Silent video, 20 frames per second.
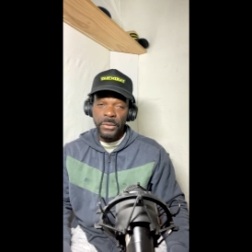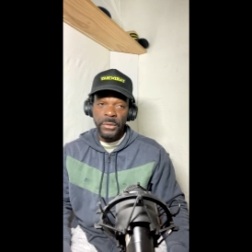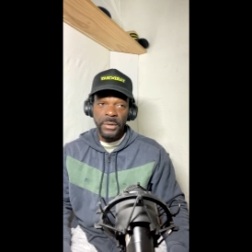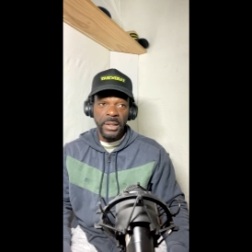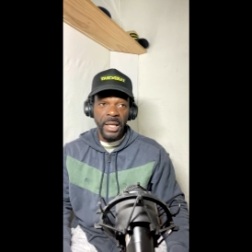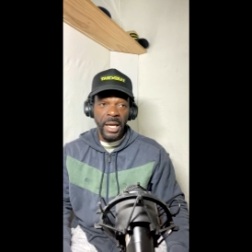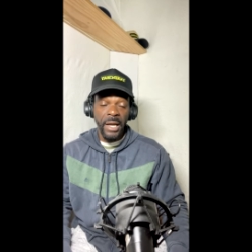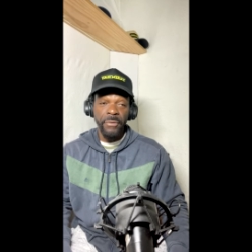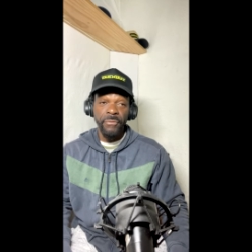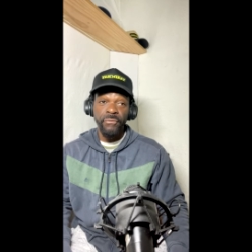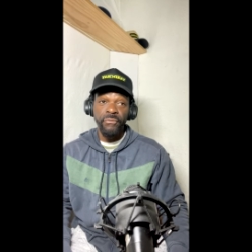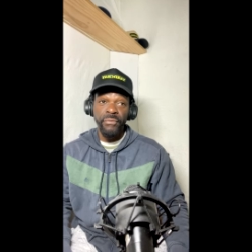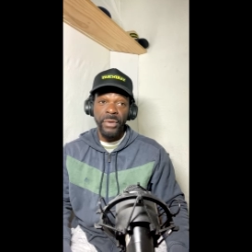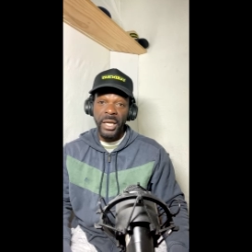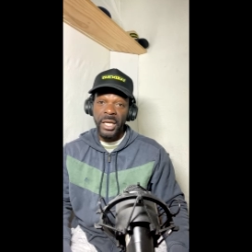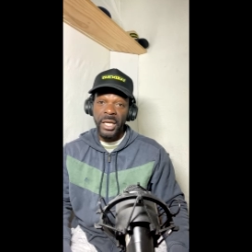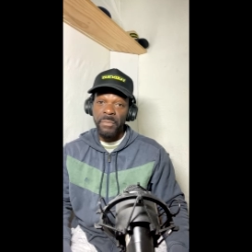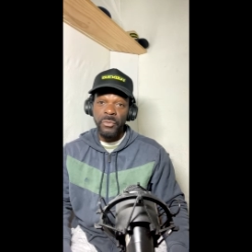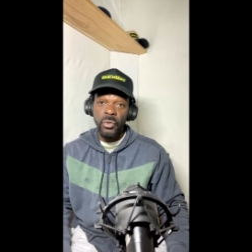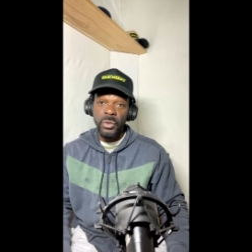that
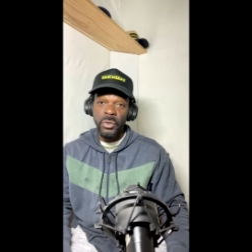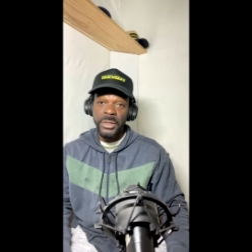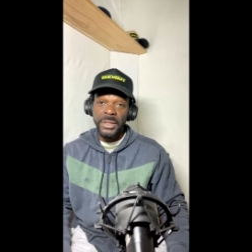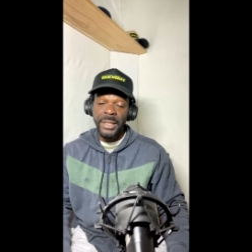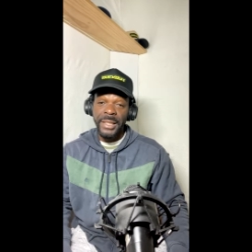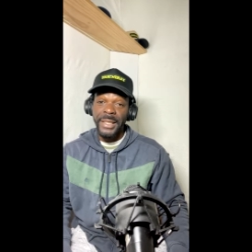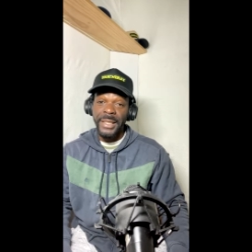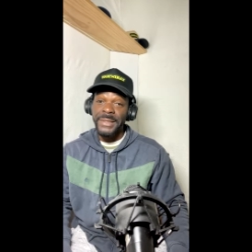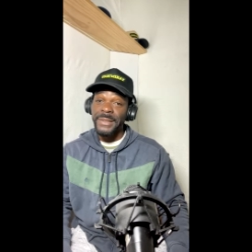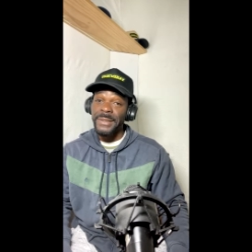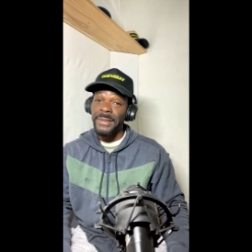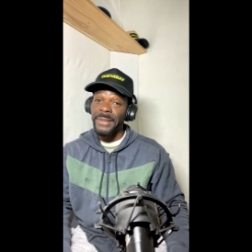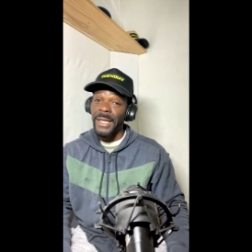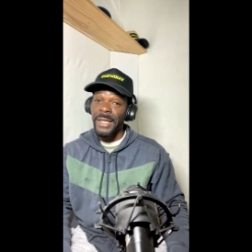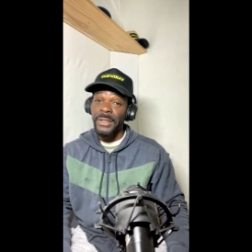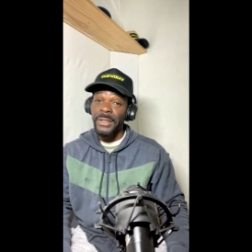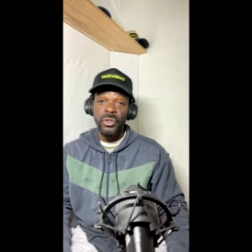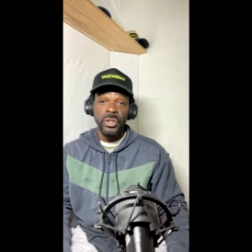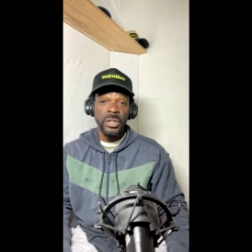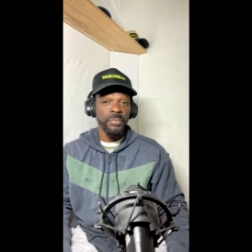reggae music is
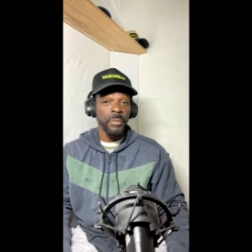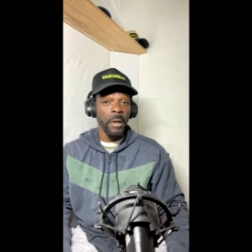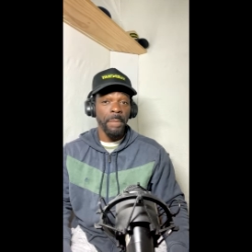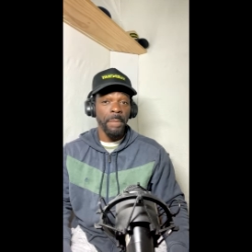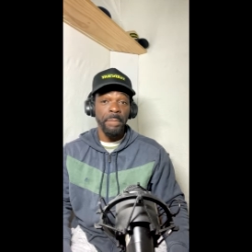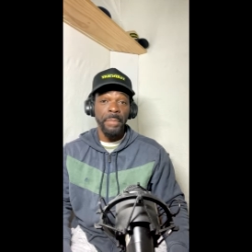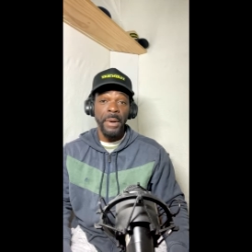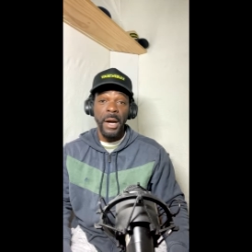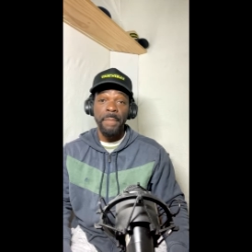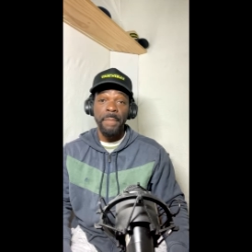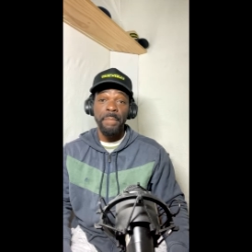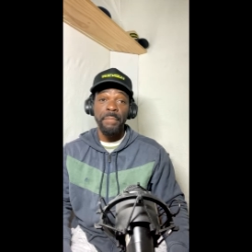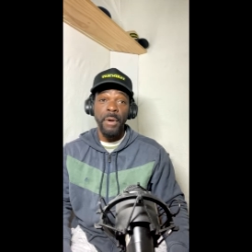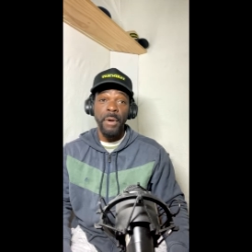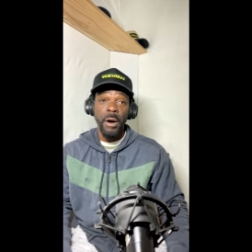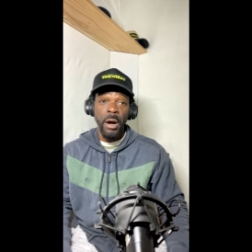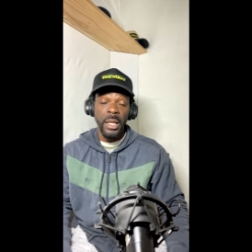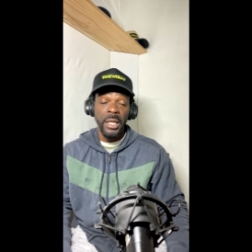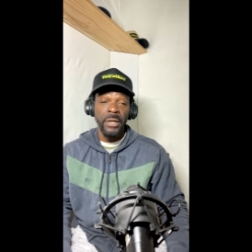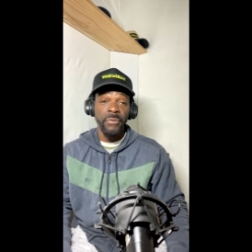not just about Bob
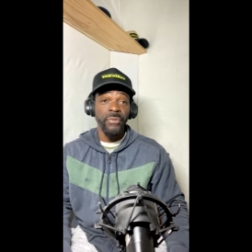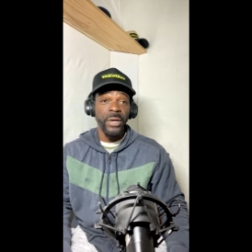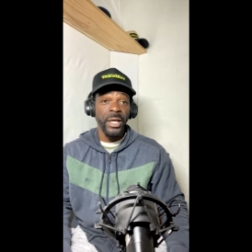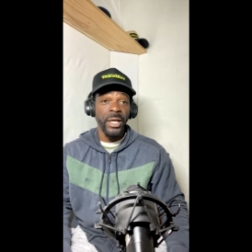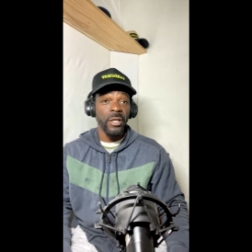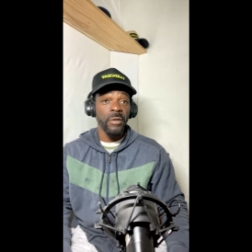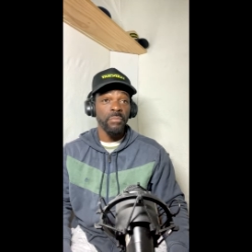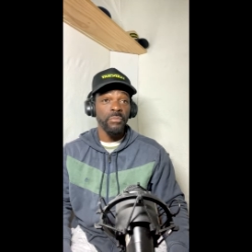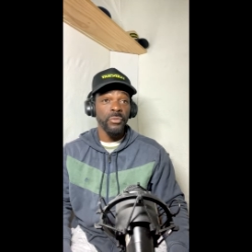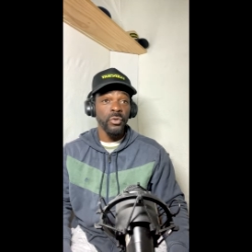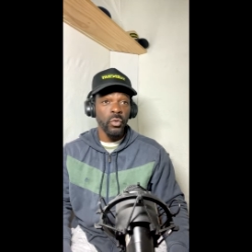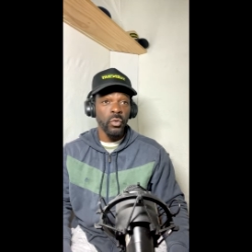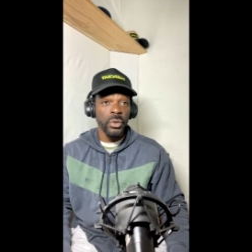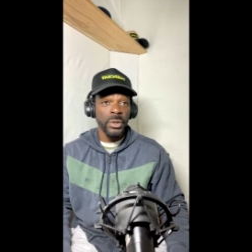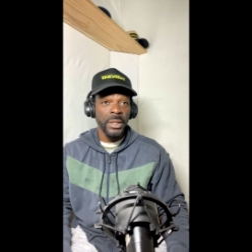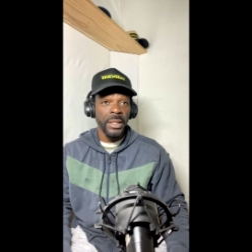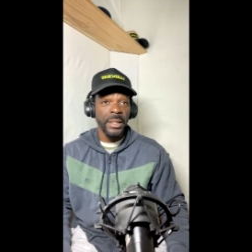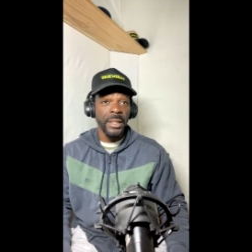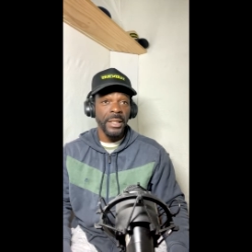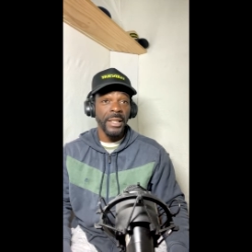Marley. Reggae
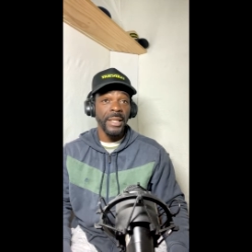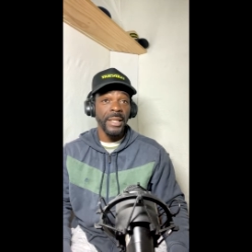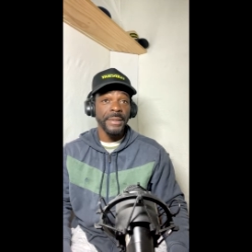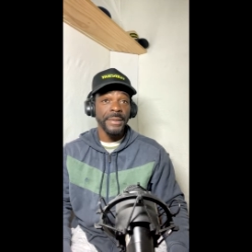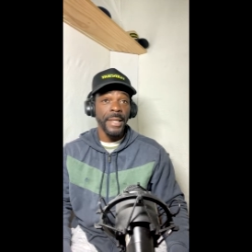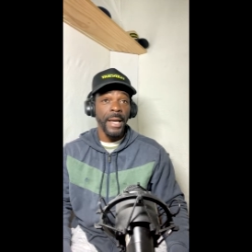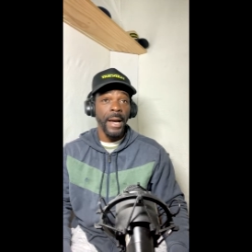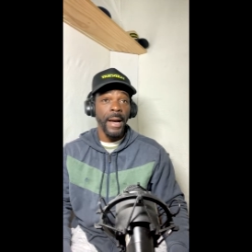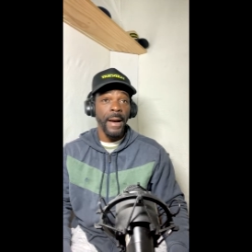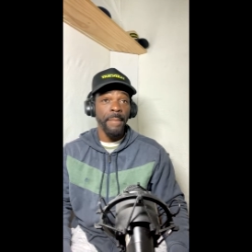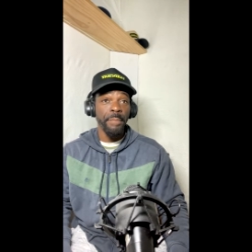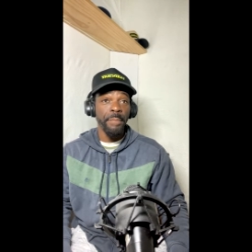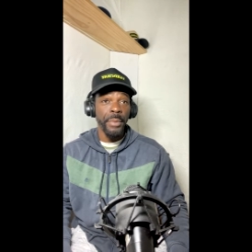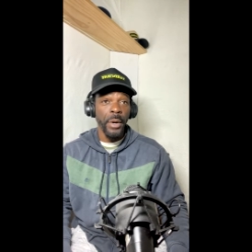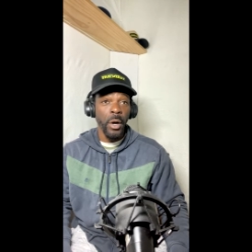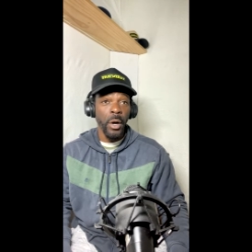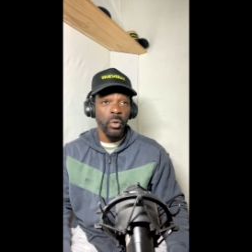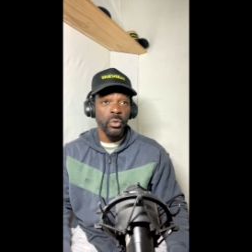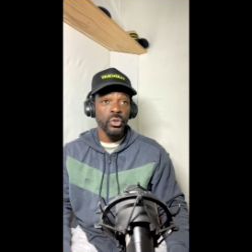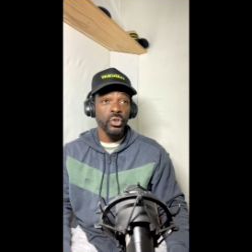music is
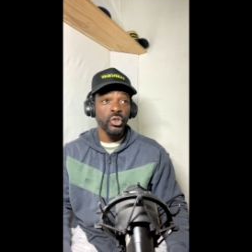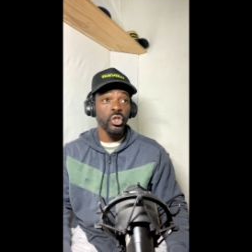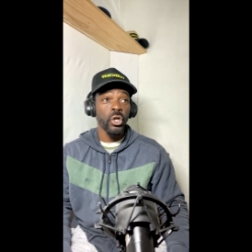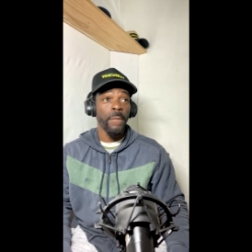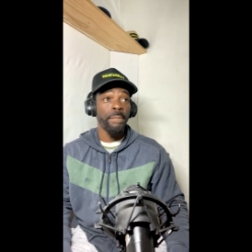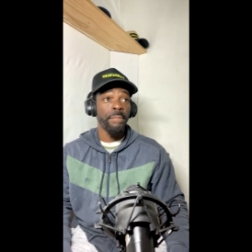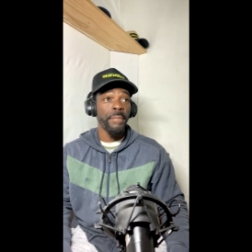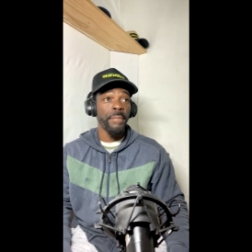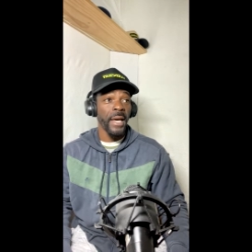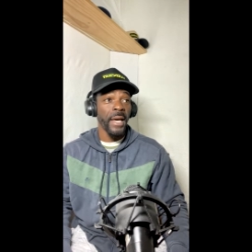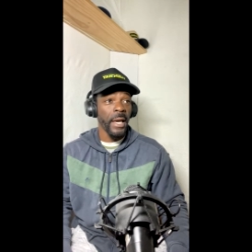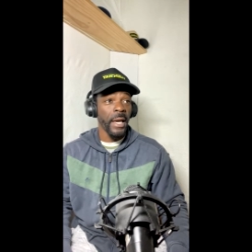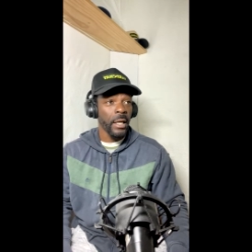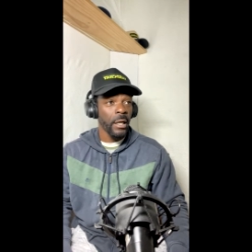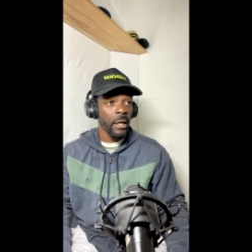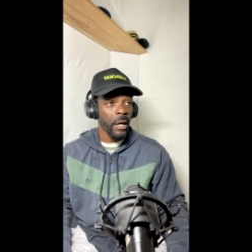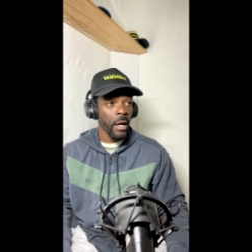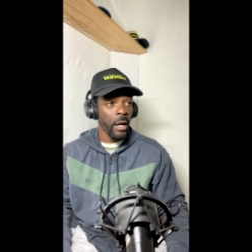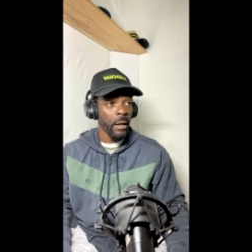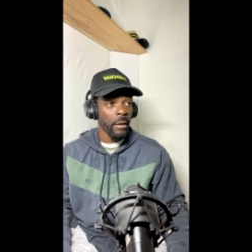about
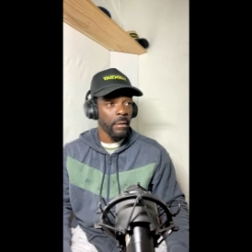Jamaica.